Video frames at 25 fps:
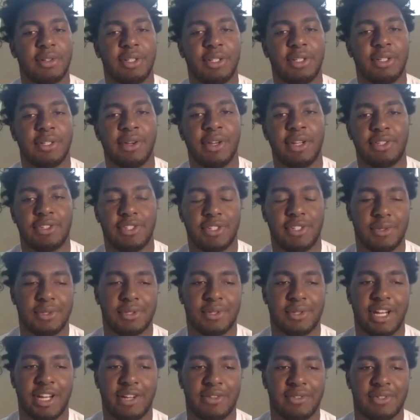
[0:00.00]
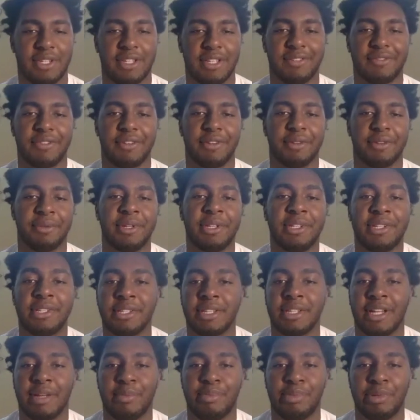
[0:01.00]
You know, I chose Ohio State for a
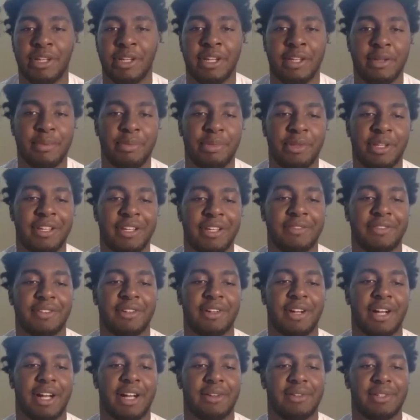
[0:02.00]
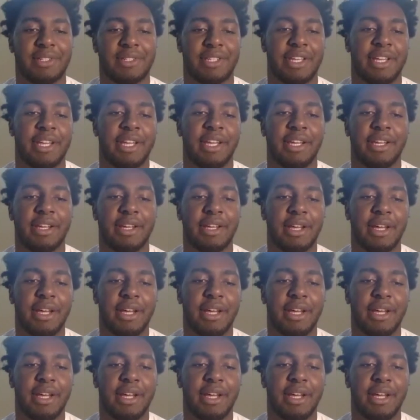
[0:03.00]
reason. I plan to play for Ohio State.